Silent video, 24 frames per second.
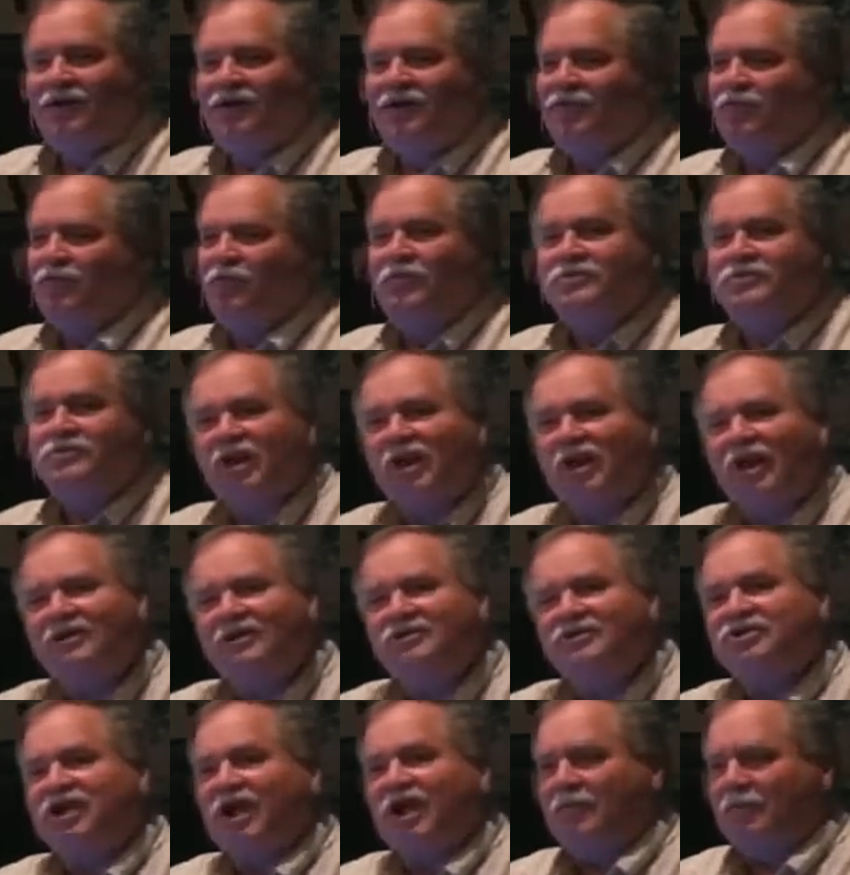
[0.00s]
When was the
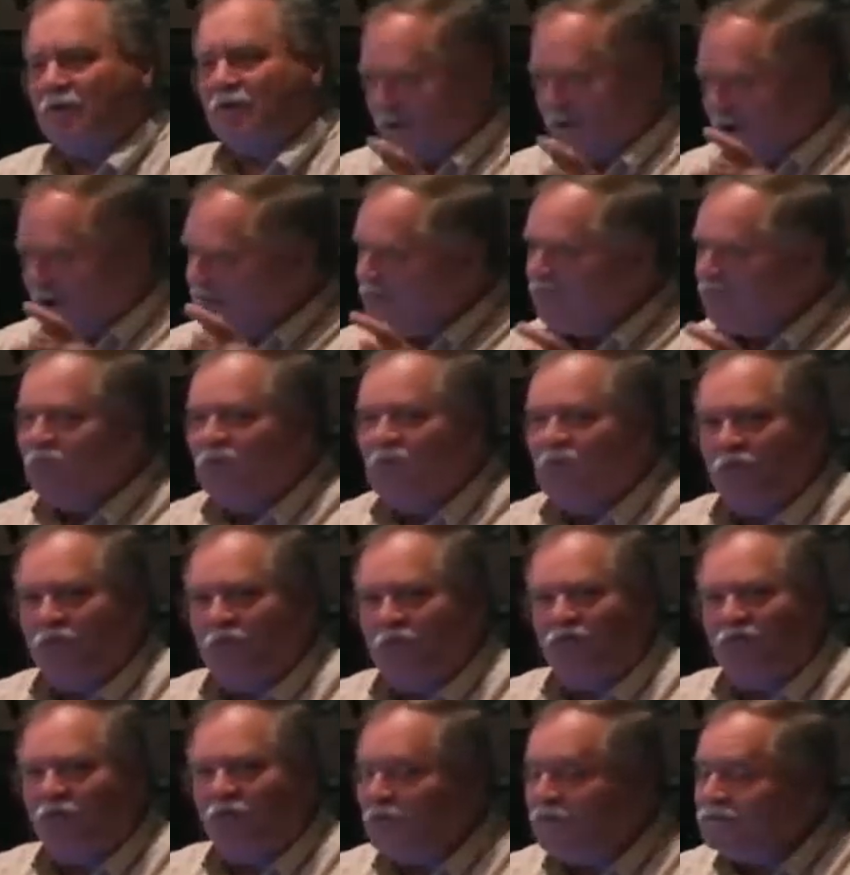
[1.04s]
last time? That would be
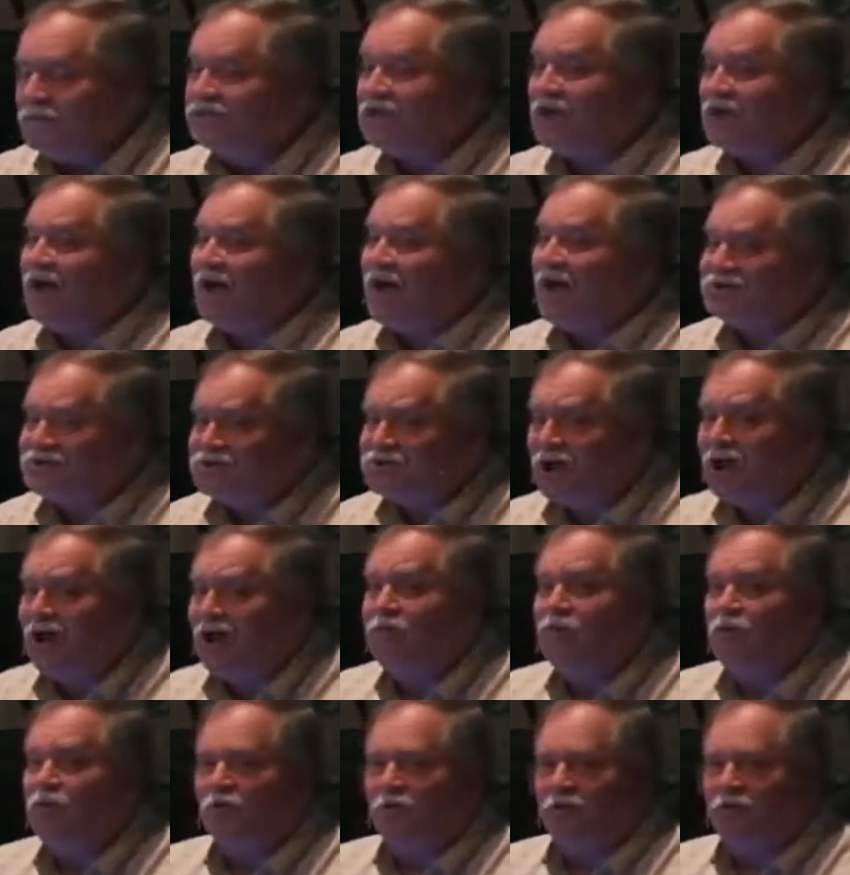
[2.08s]
irrelevant. When was the last
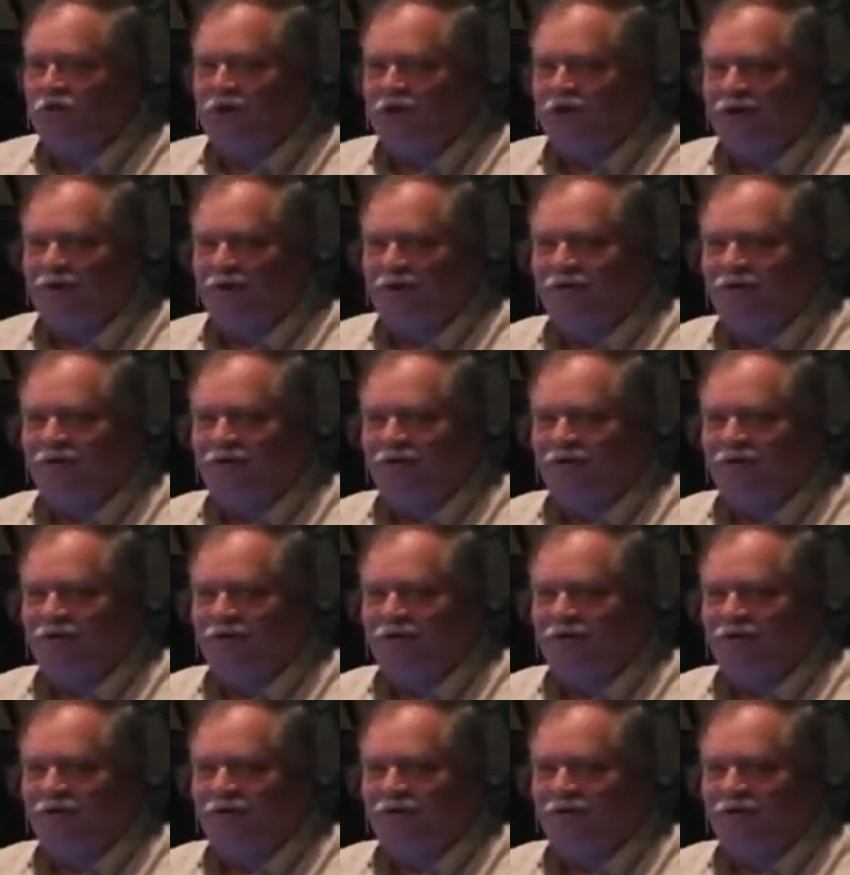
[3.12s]
time you were there?